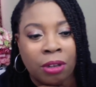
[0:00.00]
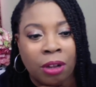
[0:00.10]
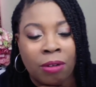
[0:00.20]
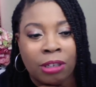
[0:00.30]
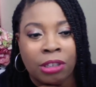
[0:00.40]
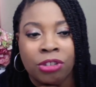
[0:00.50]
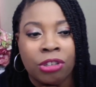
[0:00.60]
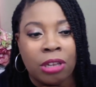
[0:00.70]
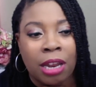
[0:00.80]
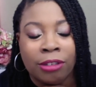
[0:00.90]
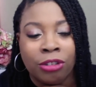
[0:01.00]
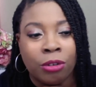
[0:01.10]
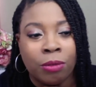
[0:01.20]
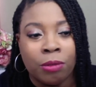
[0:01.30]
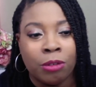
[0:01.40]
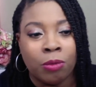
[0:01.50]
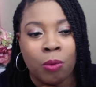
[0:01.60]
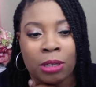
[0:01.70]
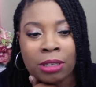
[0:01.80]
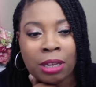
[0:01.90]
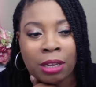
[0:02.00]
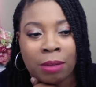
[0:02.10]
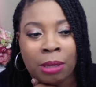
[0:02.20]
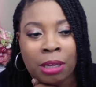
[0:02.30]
all right that she's not sure if it was one time